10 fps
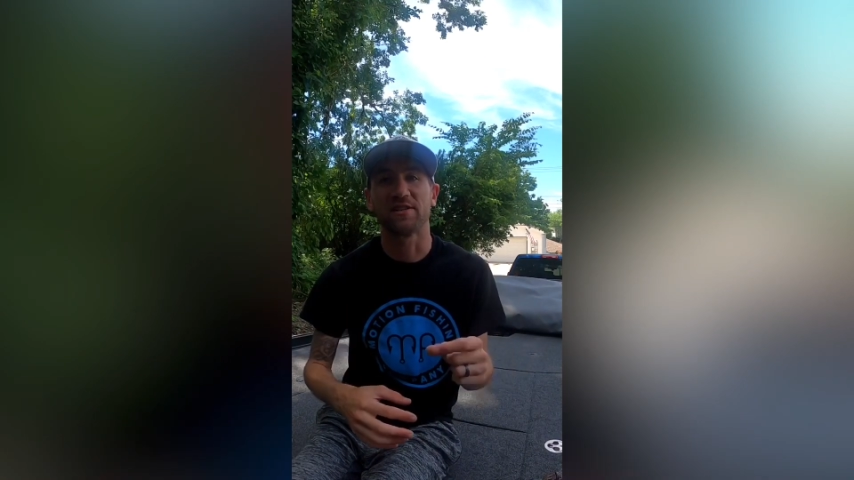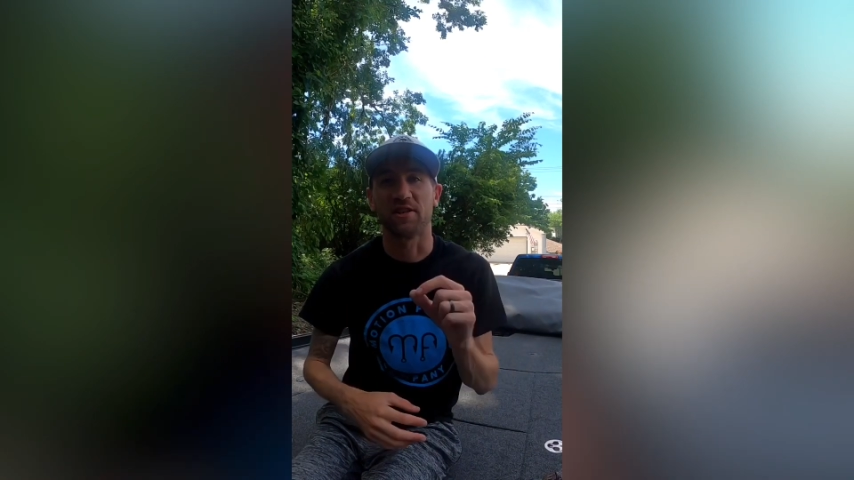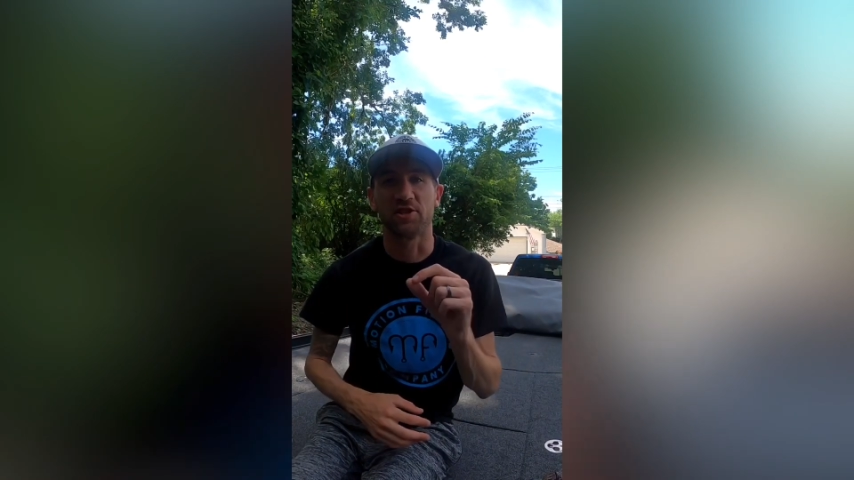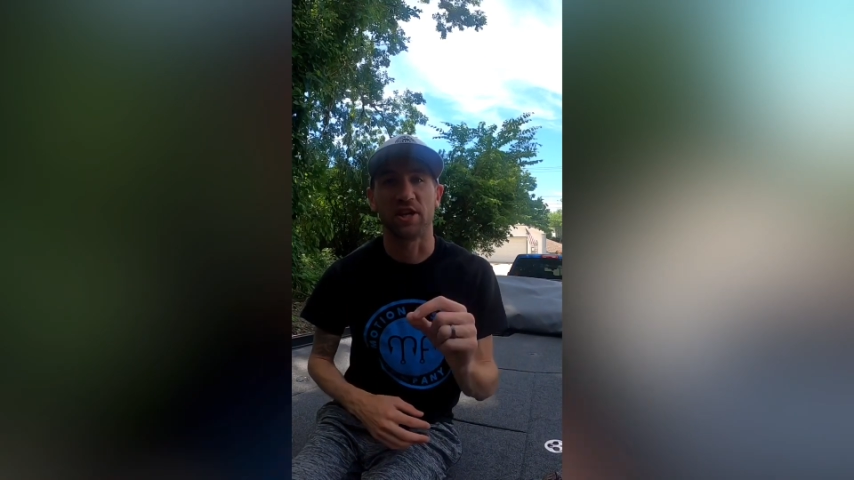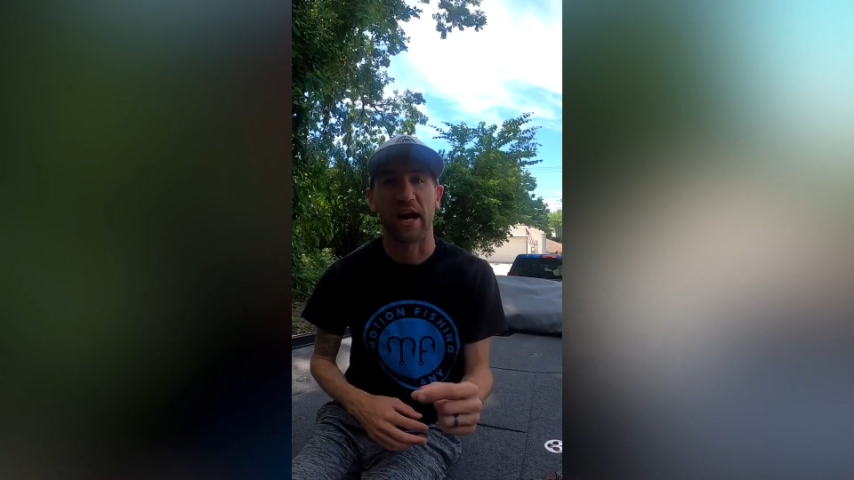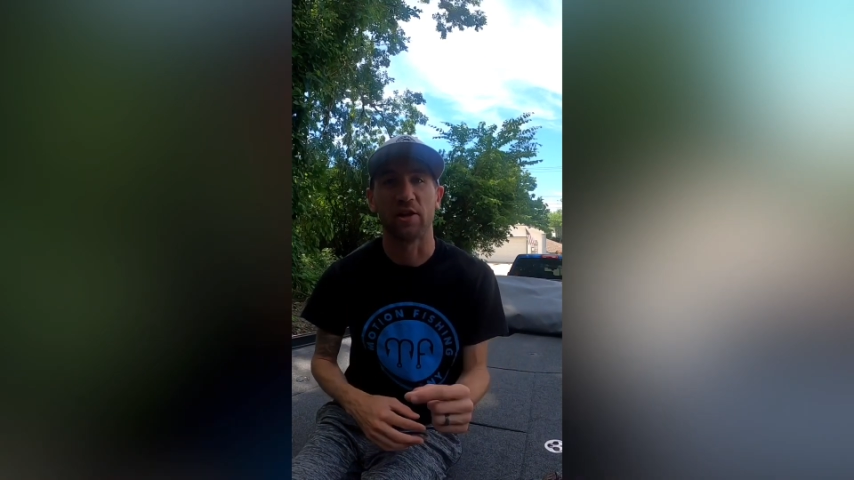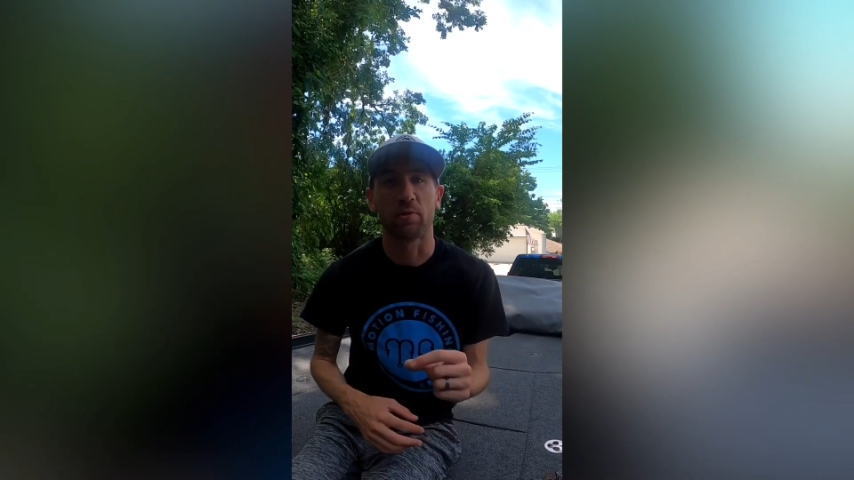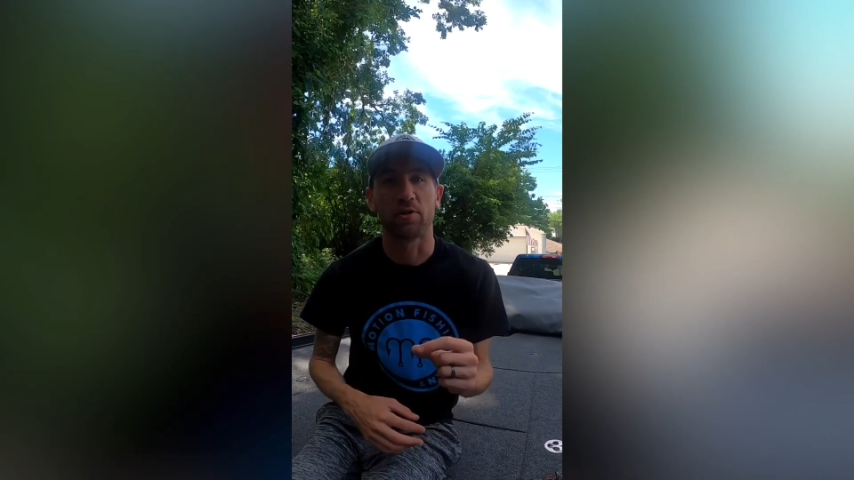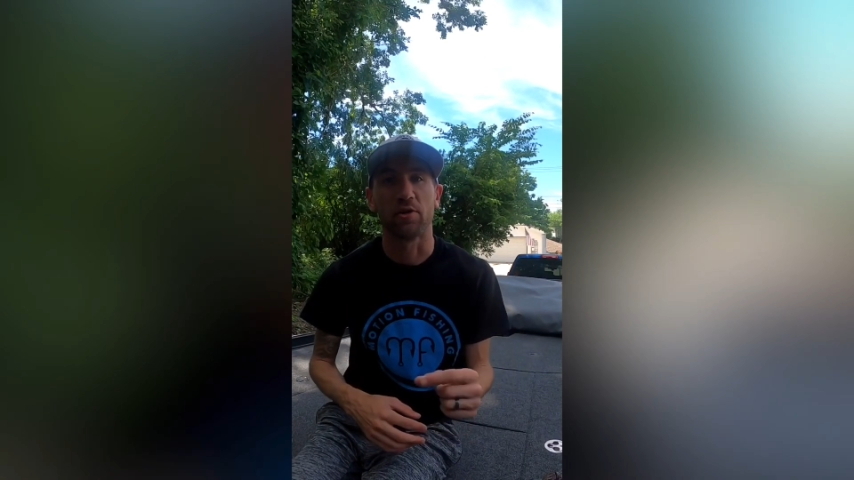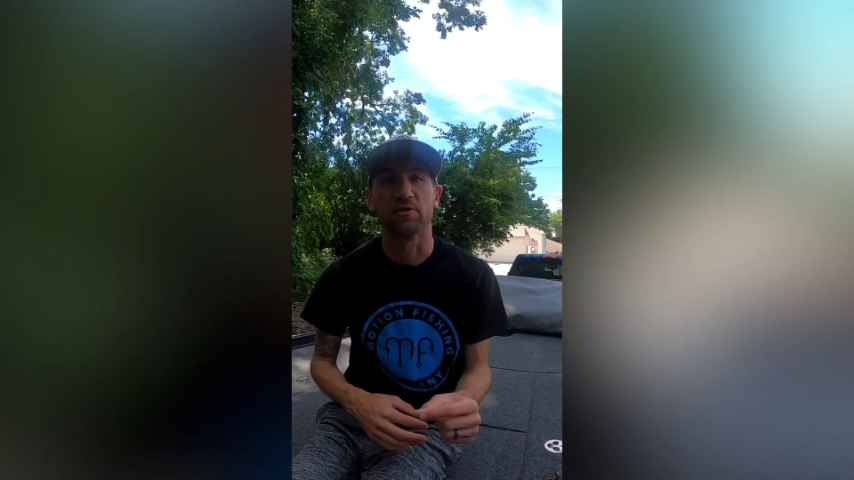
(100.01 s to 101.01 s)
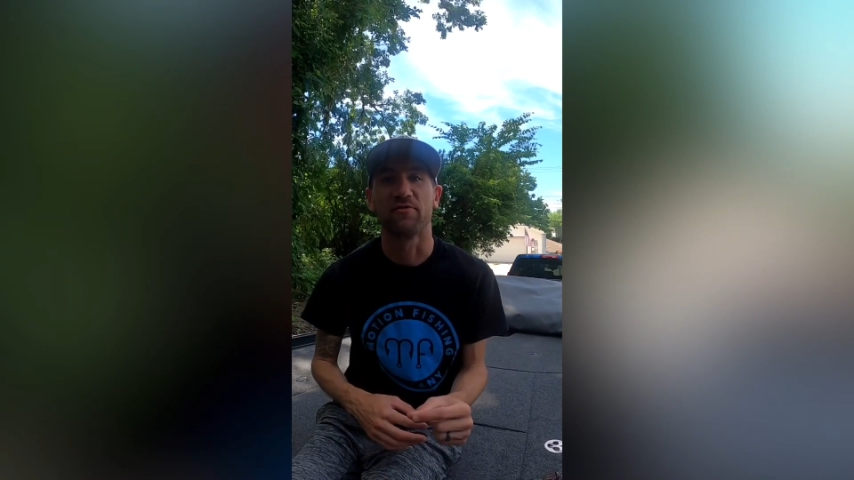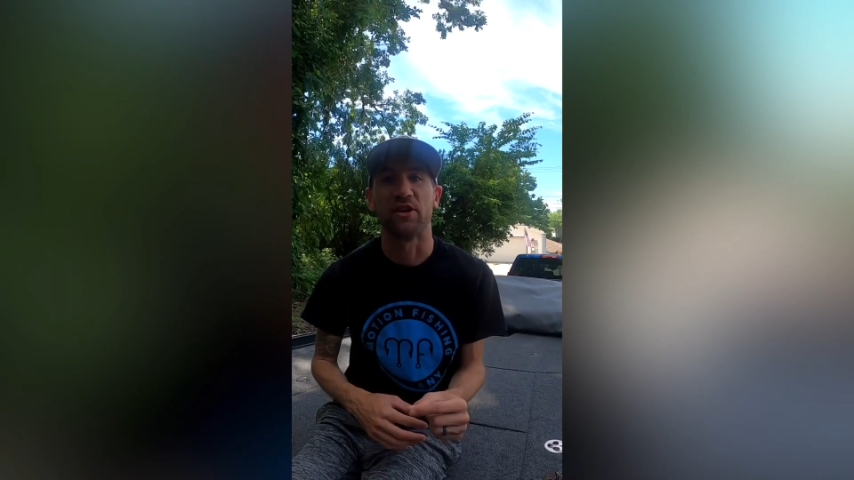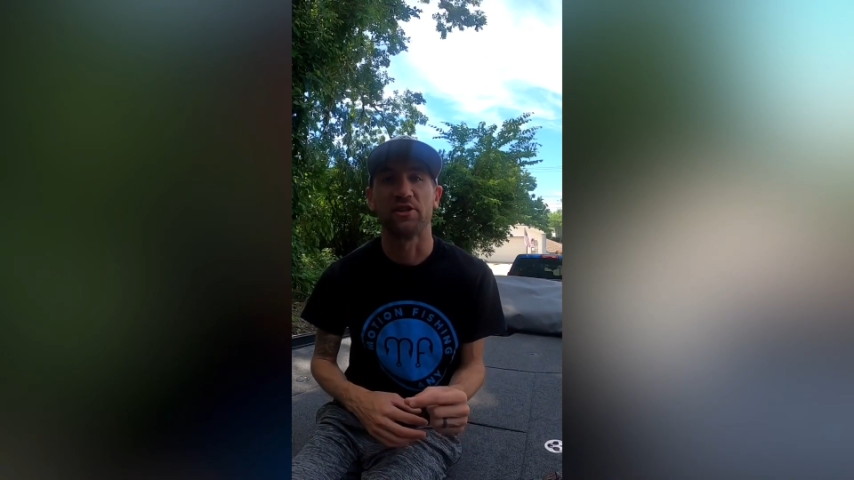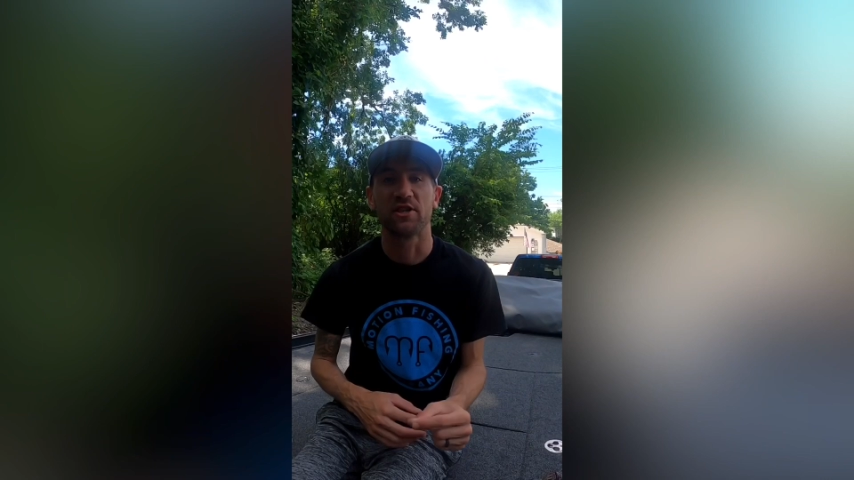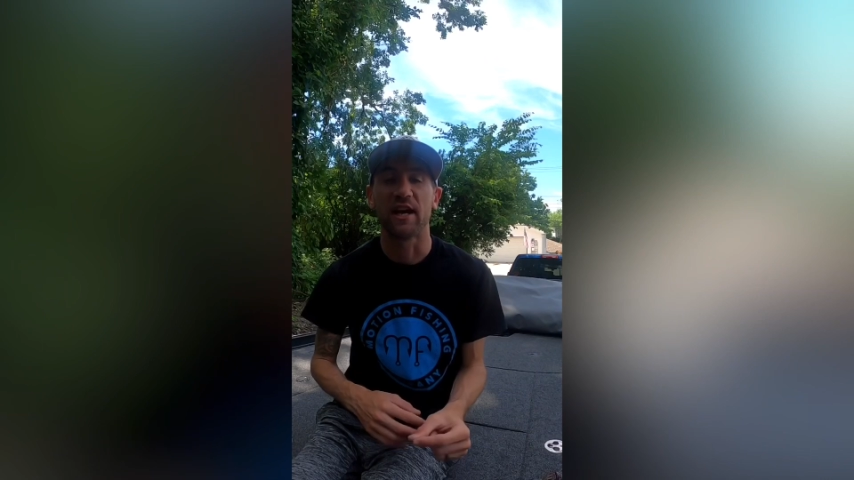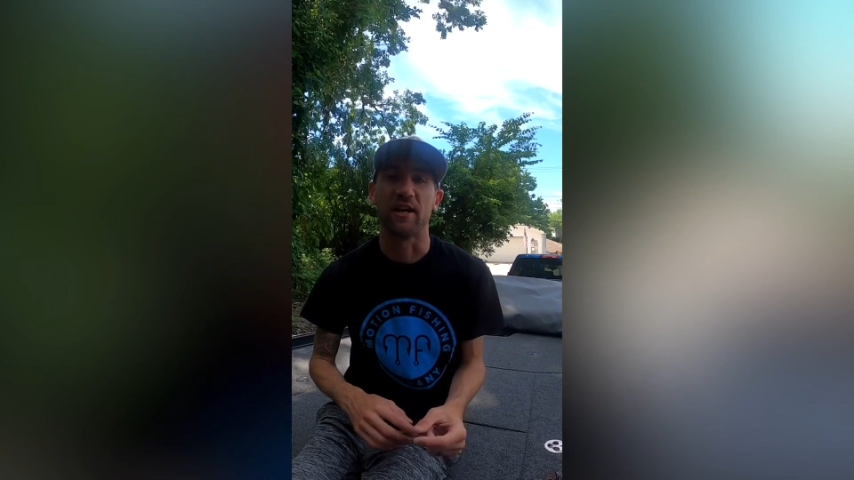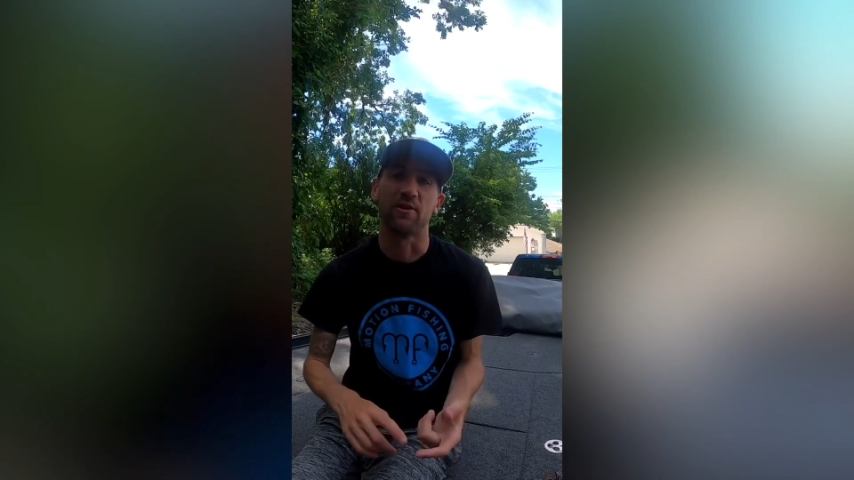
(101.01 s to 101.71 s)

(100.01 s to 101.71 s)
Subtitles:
the shallower those fish get.